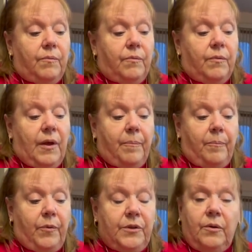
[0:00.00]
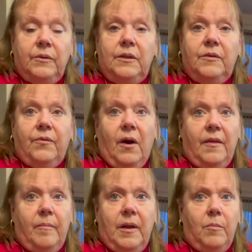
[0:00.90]
that we don't need to fry
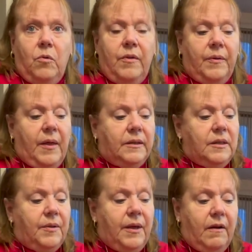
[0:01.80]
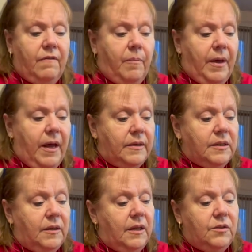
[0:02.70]
them anymore, that's a thing of the past,
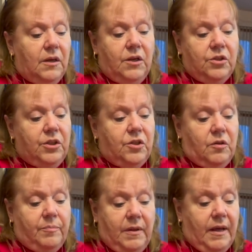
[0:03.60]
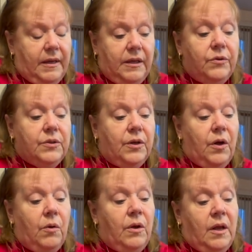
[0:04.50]
and then she taught me that years ago.